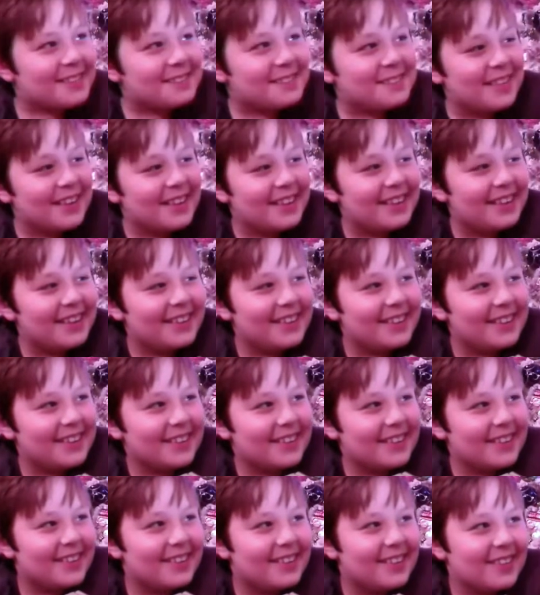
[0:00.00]

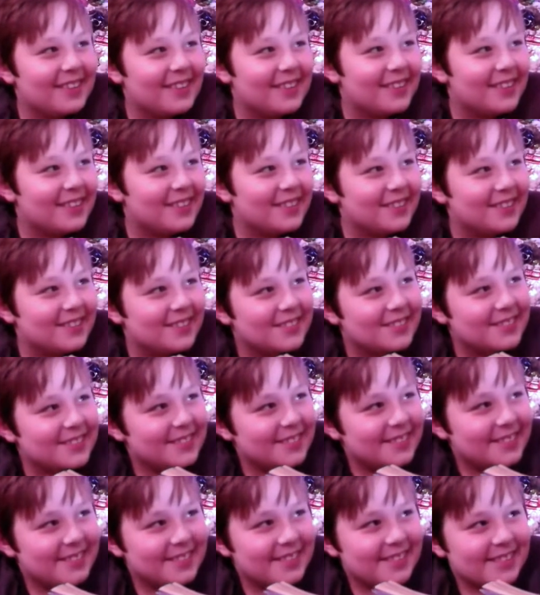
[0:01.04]

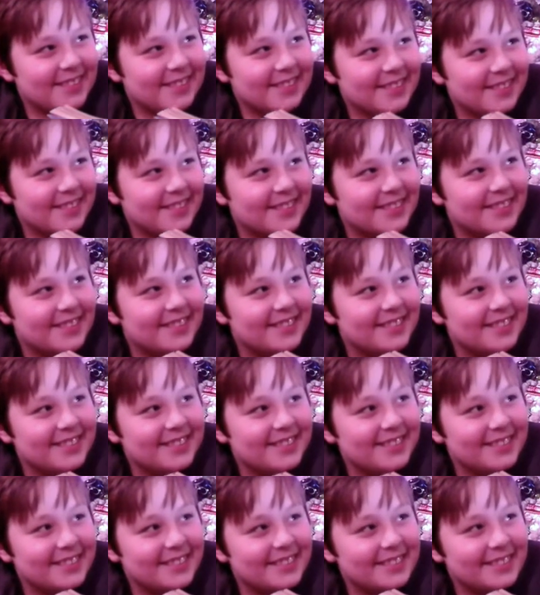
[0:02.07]

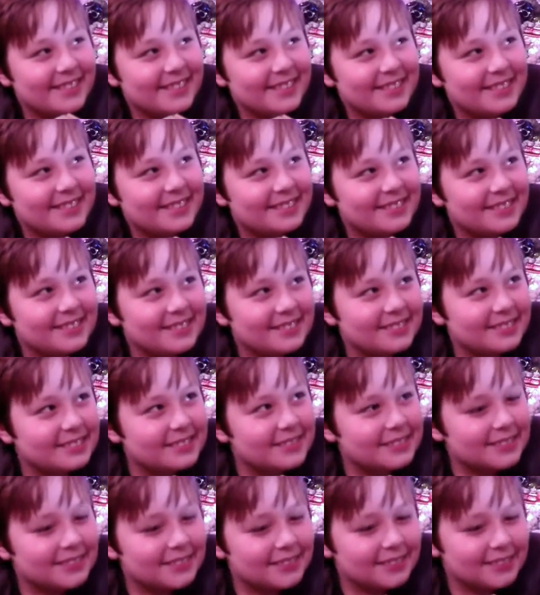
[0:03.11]

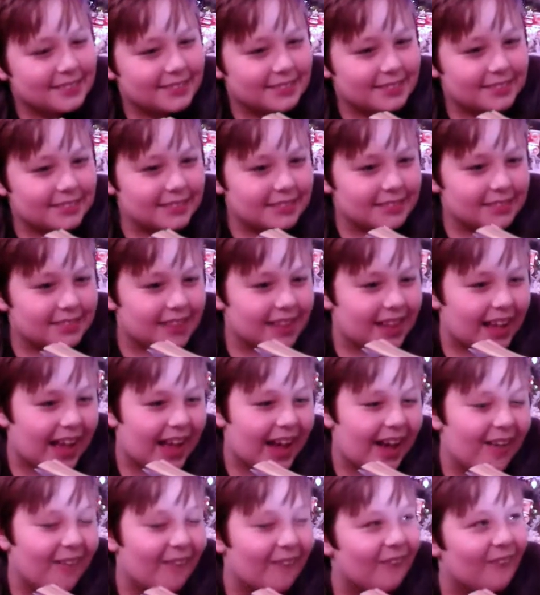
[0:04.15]

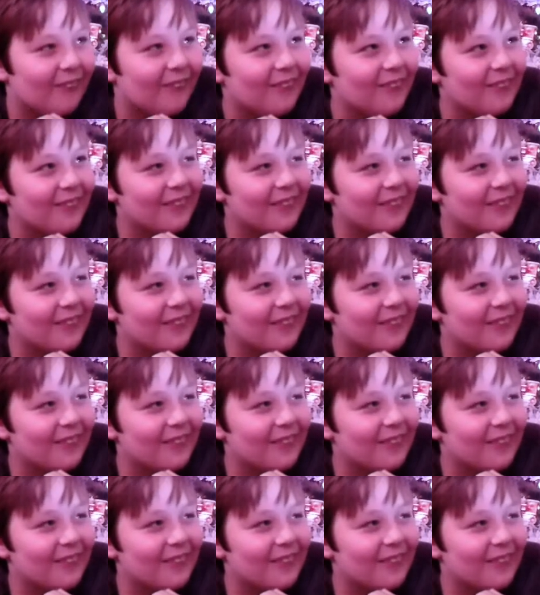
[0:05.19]
No words are spoken by the person on screen.